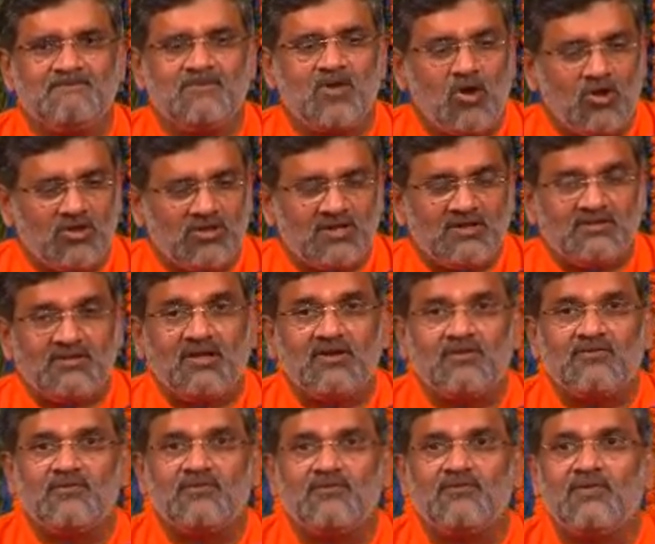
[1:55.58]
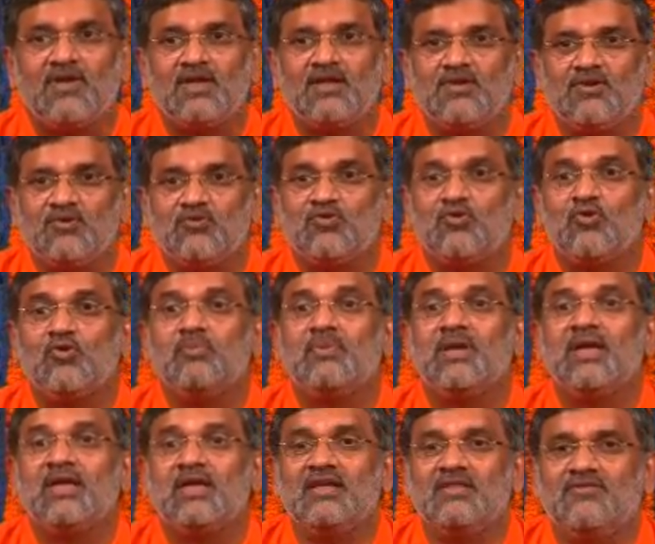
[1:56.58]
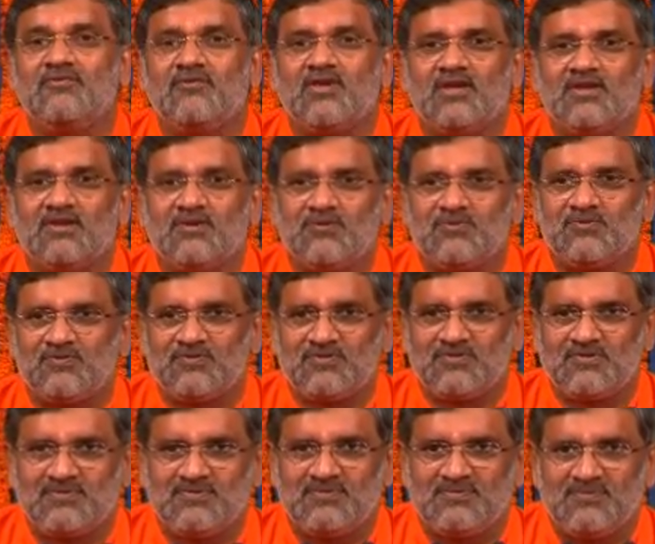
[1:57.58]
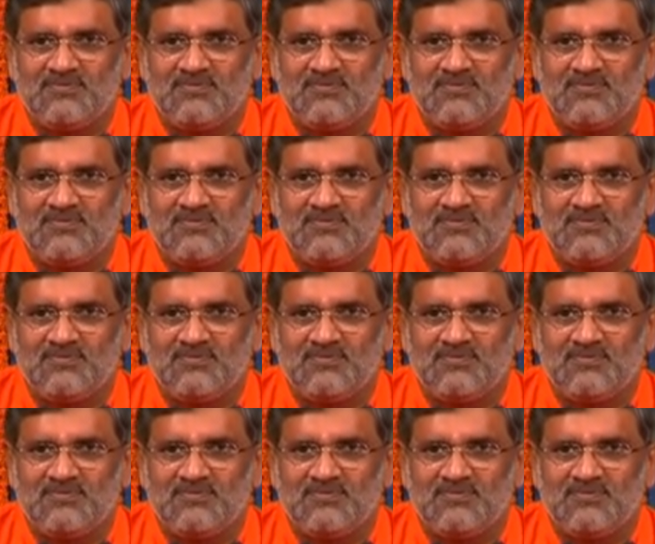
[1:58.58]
all these are values, humane values.